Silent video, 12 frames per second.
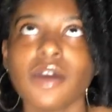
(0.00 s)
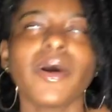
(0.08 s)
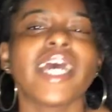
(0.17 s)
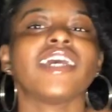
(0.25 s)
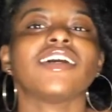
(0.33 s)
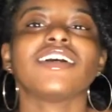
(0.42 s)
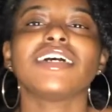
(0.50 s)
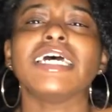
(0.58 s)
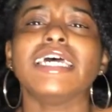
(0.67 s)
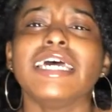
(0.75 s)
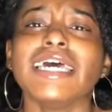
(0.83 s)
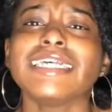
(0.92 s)
Wait,
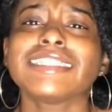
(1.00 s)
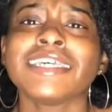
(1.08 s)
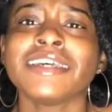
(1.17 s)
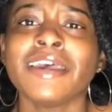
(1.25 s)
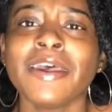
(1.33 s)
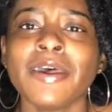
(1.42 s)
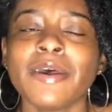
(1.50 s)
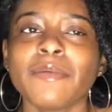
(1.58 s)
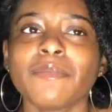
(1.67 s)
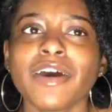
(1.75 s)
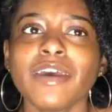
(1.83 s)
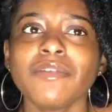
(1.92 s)
is it?
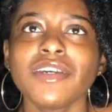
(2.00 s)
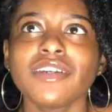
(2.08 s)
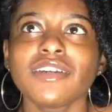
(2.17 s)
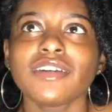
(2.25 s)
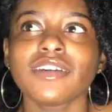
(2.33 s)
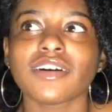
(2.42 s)
Maybe